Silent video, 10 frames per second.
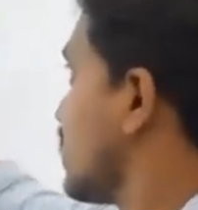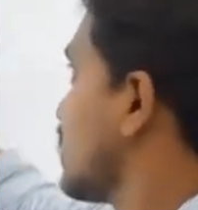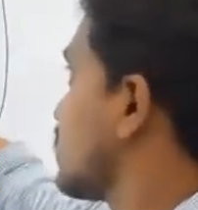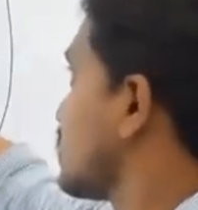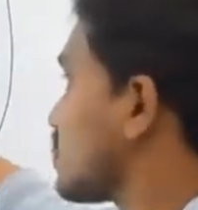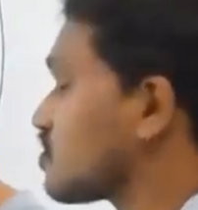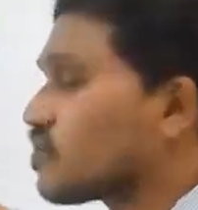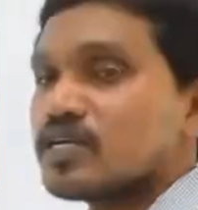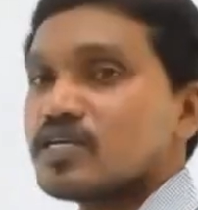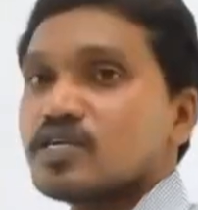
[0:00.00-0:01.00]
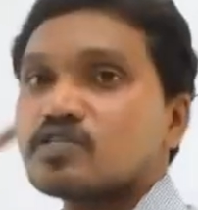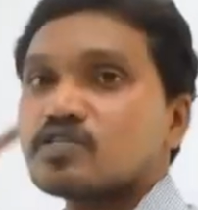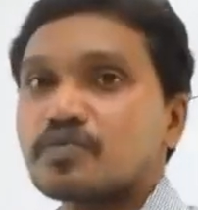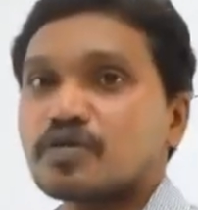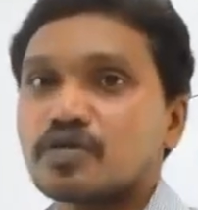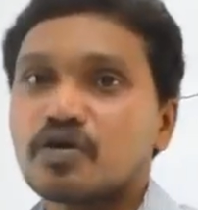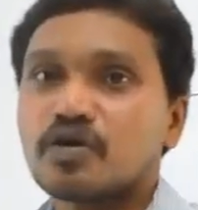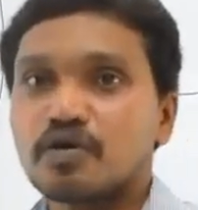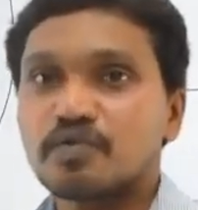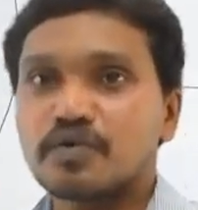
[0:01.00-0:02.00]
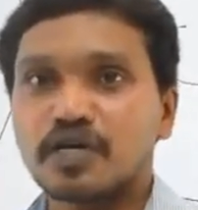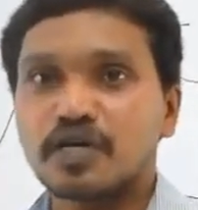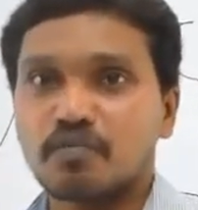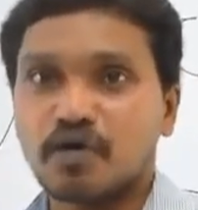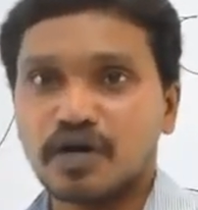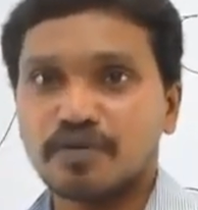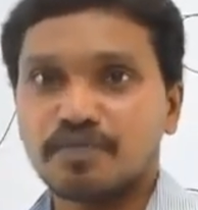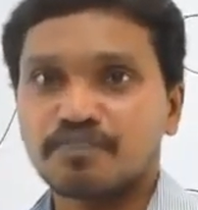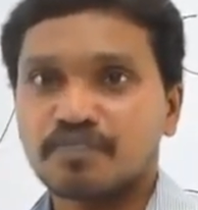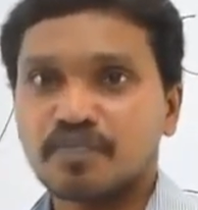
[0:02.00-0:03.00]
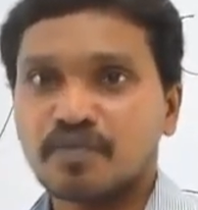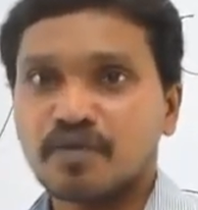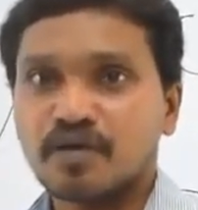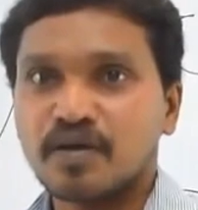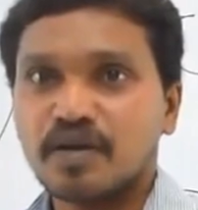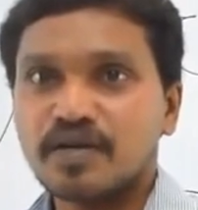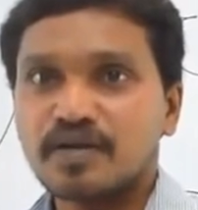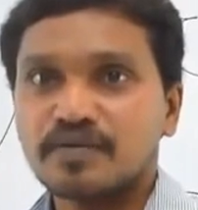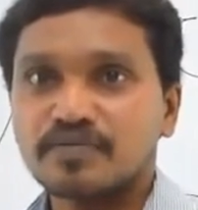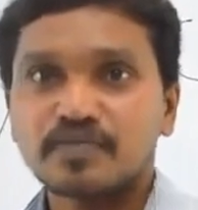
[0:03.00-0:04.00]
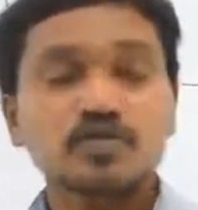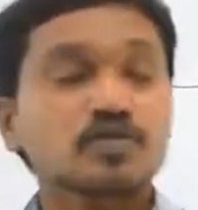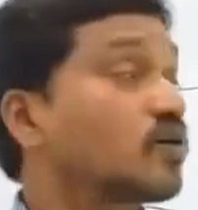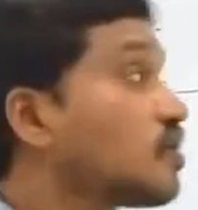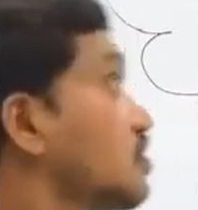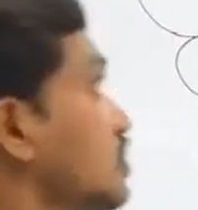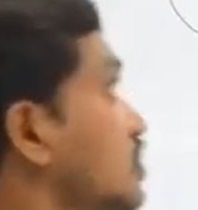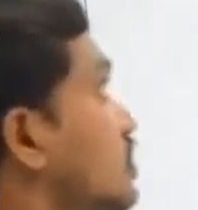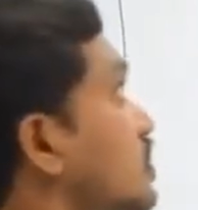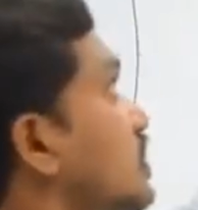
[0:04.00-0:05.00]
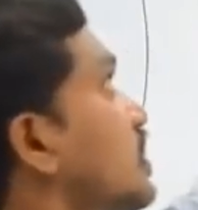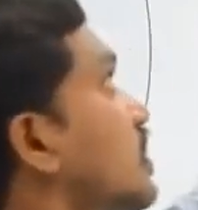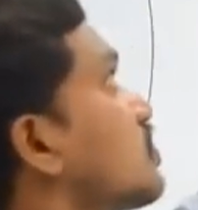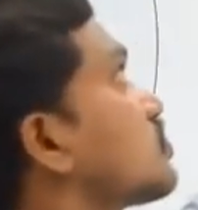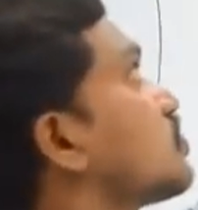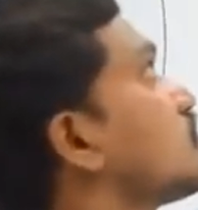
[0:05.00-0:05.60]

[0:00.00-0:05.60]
This is only superior medial border. Right? So here also, this